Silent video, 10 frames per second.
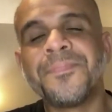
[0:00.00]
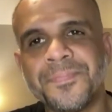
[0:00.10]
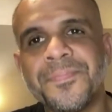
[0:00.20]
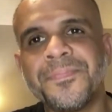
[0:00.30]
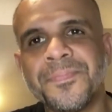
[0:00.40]

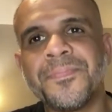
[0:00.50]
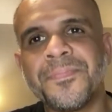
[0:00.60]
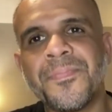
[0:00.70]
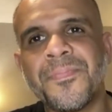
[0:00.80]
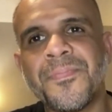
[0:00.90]
Because they are
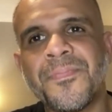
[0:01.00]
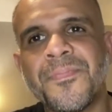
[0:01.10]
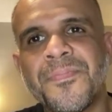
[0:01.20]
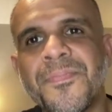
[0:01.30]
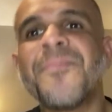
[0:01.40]
good.
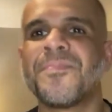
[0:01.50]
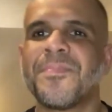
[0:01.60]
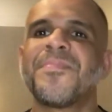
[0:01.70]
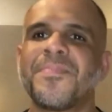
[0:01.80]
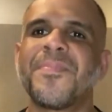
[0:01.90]
They
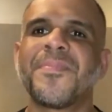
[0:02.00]
deserve. They